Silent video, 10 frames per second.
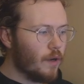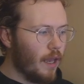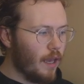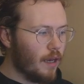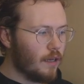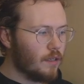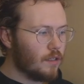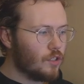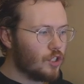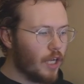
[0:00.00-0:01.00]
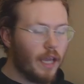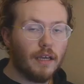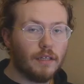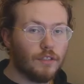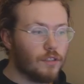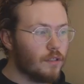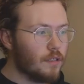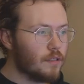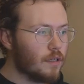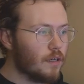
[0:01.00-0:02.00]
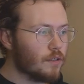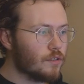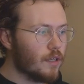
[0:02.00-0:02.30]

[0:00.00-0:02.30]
and change these colors.